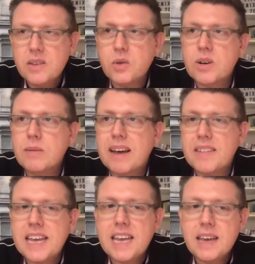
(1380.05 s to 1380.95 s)
talking about
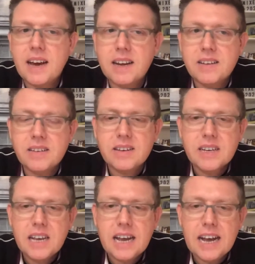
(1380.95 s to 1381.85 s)
the e-colors,
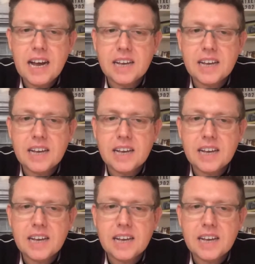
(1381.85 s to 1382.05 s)
a